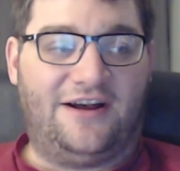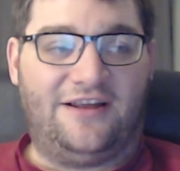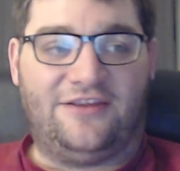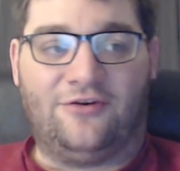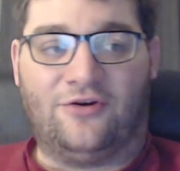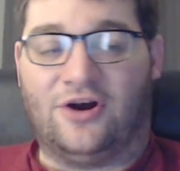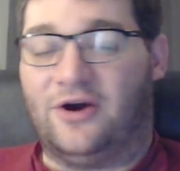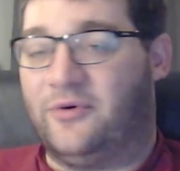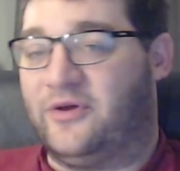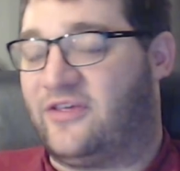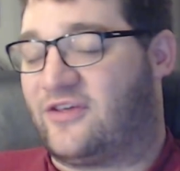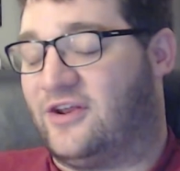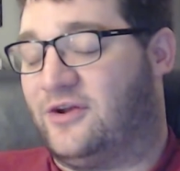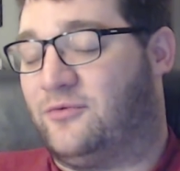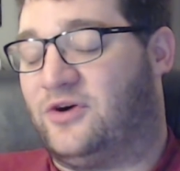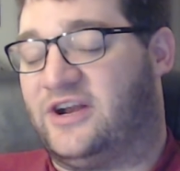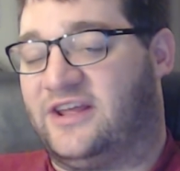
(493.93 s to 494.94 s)
You're always
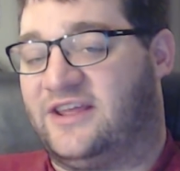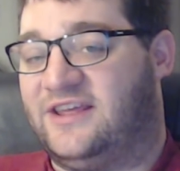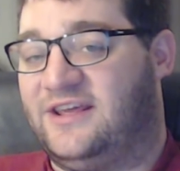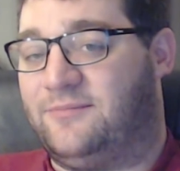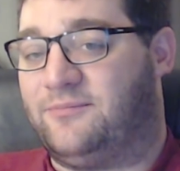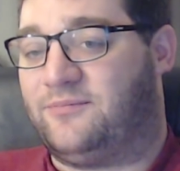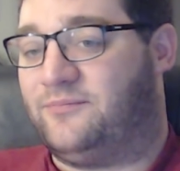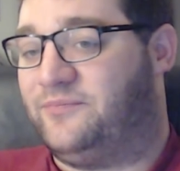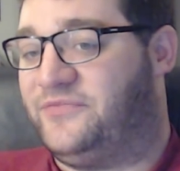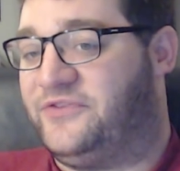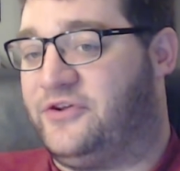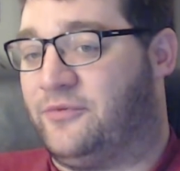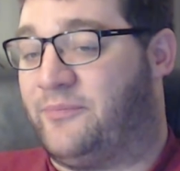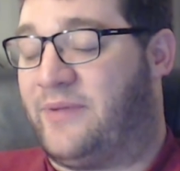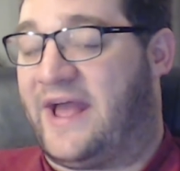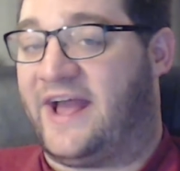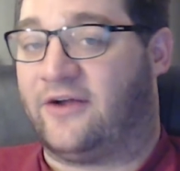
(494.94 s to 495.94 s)
going to want to keep your
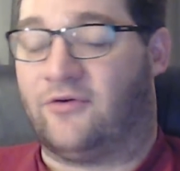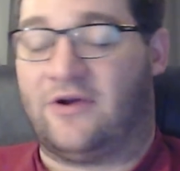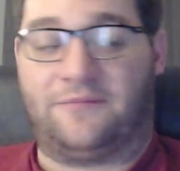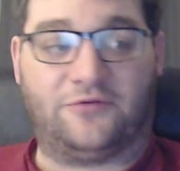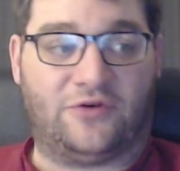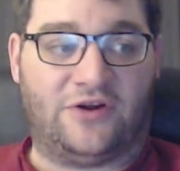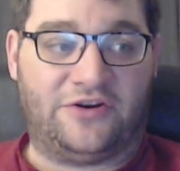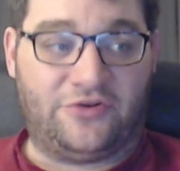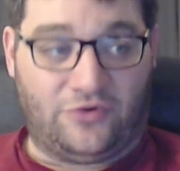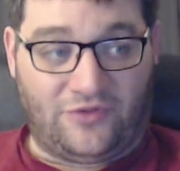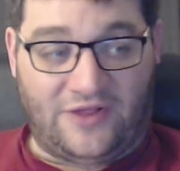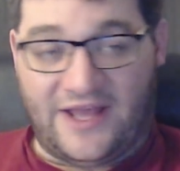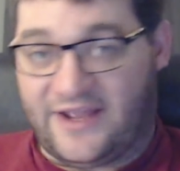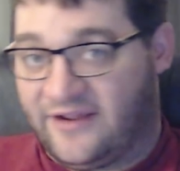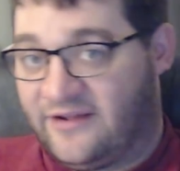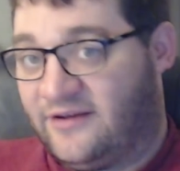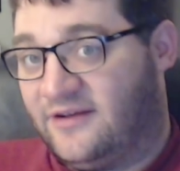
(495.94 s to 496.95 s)
bag wrapped around your
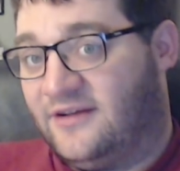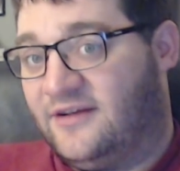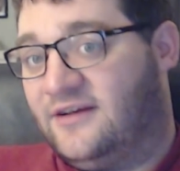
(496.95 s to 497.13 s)
leg.